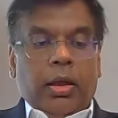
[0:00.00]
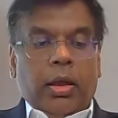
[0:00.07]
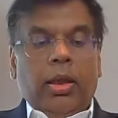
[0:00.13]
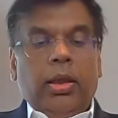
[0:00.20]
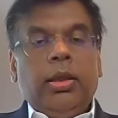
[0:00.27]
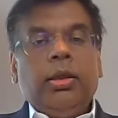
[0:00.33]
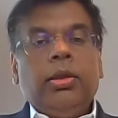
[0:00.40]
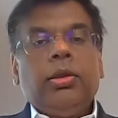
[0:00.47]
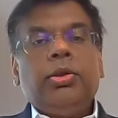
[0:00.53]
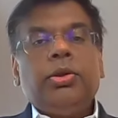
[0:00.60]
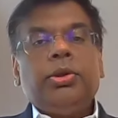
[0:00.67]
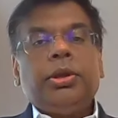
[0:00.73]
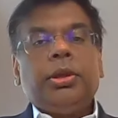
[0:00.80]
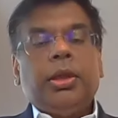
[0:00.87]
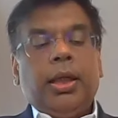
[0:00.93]
In
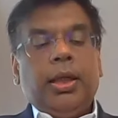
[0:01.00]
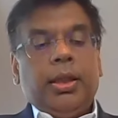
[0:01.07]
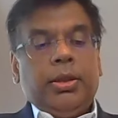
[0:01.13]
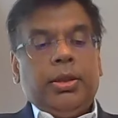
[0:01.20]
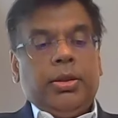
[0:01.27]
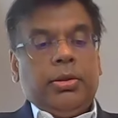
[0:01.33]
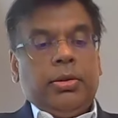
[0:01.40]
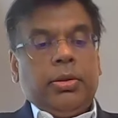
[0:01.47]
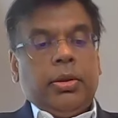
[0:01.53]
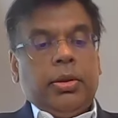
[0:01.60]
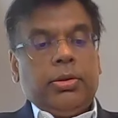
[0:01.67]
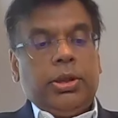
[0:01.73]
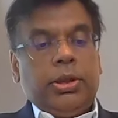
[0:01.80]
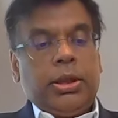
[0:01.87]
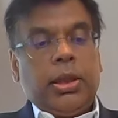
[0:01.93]
conclusion, I'd
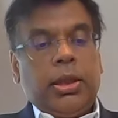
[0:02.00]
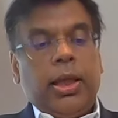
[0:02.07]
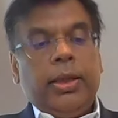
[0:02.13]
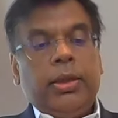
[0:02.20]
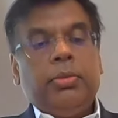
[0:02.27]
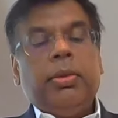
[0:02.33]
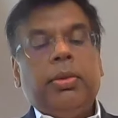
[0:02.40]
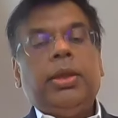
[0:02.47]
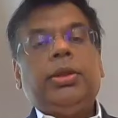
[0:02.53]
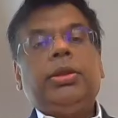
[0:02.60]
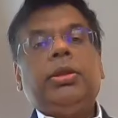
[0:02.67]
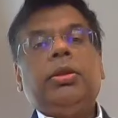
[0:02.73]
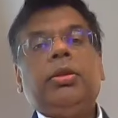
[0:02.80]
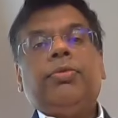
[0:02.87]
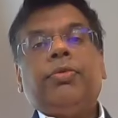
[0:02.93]
just like to
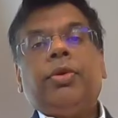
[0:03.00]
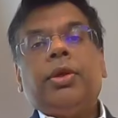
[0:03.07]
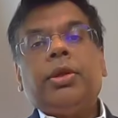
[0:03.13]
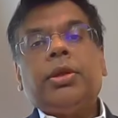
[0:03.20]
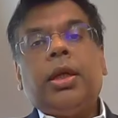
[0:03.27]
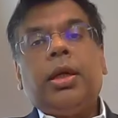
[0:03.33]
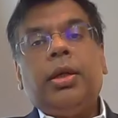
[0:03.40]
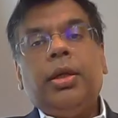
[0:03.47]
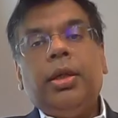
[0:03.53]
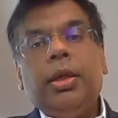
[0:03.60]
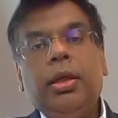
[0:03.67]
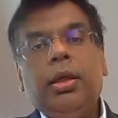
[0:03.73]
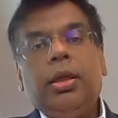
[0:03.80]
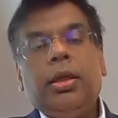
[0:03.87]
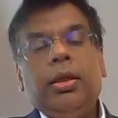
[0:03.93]
mention, of course,
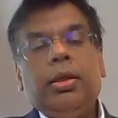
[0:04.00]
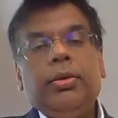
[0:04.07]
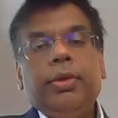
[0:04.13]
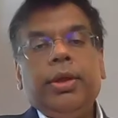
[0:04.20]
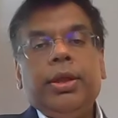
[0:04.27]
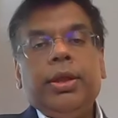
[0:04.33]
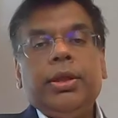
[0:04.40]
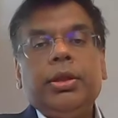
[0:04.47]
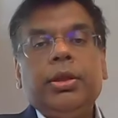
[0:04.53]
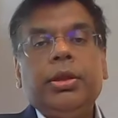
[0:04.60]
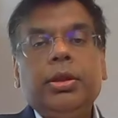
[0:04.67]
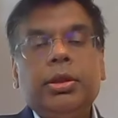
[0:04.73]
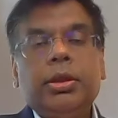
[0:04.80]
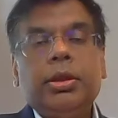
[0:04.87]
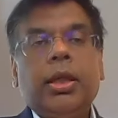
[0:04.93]
R&D and innovation
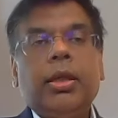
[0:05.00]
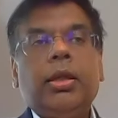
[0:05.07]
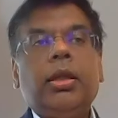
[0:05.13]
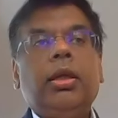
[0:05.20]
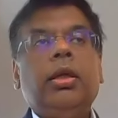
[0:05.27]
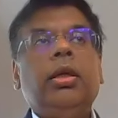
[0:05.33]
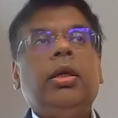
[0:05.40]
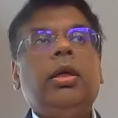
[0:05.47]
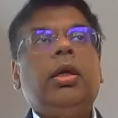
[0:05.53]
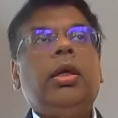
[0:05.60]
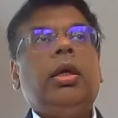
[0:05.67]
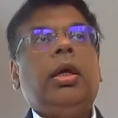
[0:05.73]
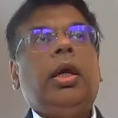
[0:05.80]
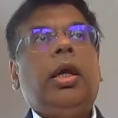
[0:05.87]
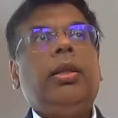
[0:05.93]
is at the
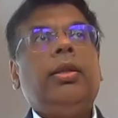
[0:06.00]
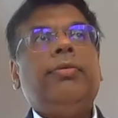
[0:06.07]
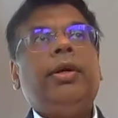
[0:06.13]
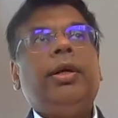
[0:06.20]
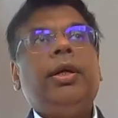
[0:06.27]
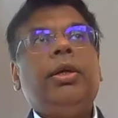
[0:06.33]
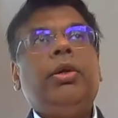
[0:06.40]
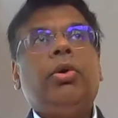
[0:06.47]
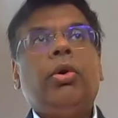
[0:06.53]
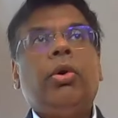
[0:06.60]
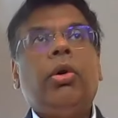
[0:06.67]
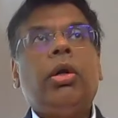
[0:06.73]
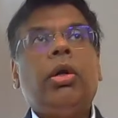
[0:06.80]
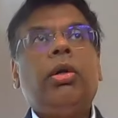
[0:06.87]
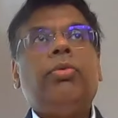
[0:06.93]
at the very
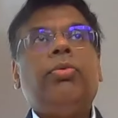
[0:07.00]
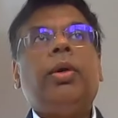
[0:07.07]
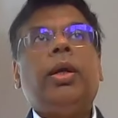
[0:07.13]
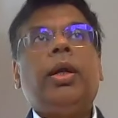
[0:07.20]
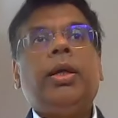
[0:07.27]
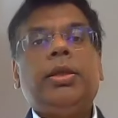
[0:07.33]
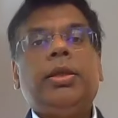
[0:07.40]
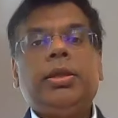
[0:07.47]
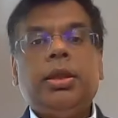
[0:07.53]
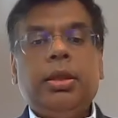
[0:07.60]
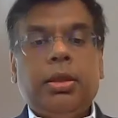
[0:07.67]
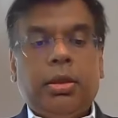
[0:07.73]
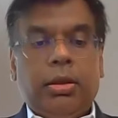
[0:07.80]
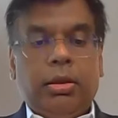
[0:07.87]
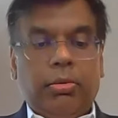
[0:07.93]
core of what I
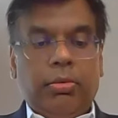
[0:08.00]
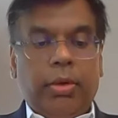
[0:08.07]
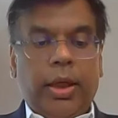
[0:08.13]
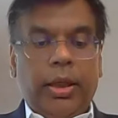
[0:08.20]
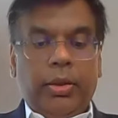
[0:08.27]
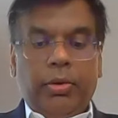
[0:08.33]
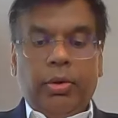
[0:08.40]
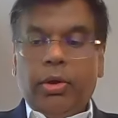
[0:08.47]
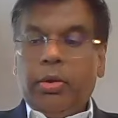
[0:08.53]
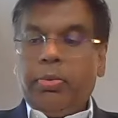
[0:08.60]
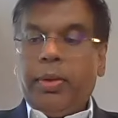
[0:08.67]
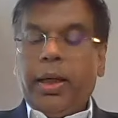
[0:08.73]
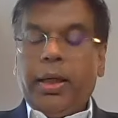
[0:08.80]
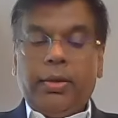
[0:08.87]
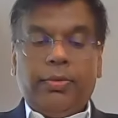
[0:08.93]
see a great
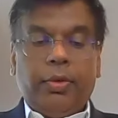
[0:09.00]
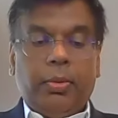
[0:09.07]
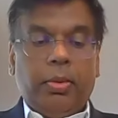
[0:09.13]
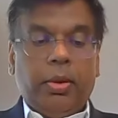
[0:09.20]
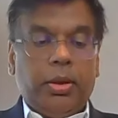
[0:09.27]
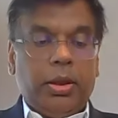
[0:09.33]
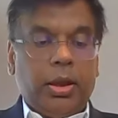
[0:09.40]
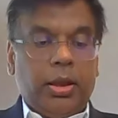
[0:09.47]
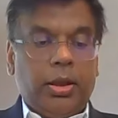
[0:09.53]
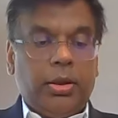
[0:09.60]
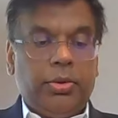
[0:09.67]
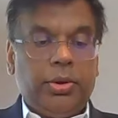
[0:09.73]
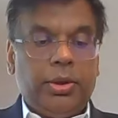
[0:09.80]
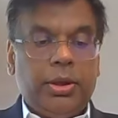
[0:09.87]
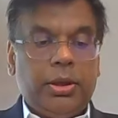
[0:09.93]
growth path for both the
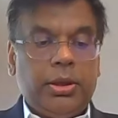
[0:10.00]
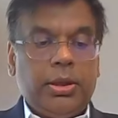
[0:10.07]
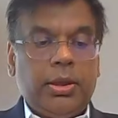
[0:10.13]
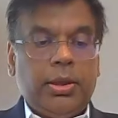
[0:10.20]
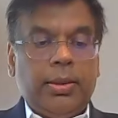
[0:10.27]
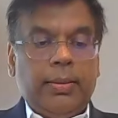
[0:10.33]
countries.